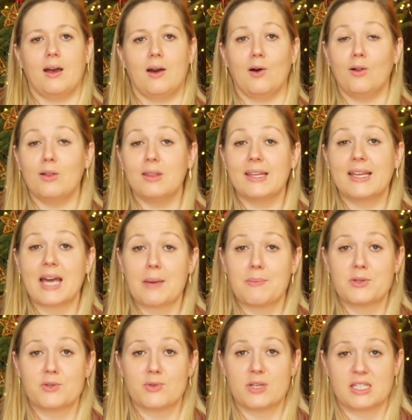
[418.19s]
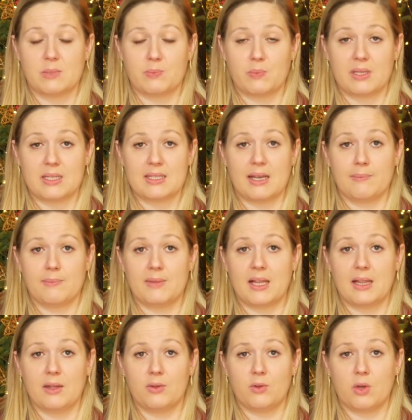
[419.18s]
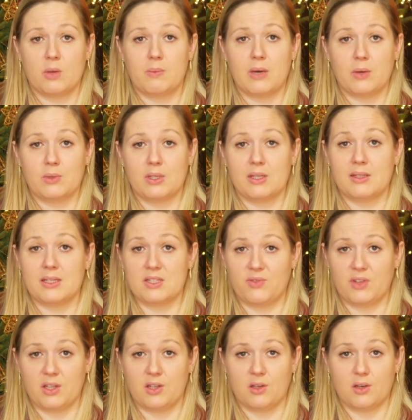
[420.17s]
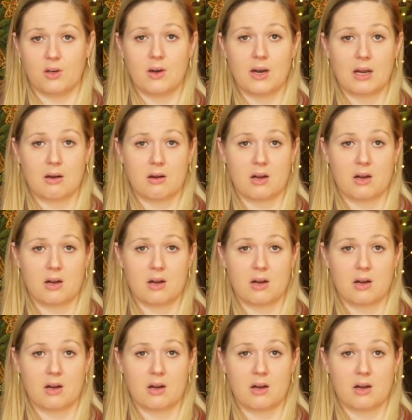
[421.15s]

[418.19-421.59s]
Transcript: All the cabbage recipes I'm telling you about in this video are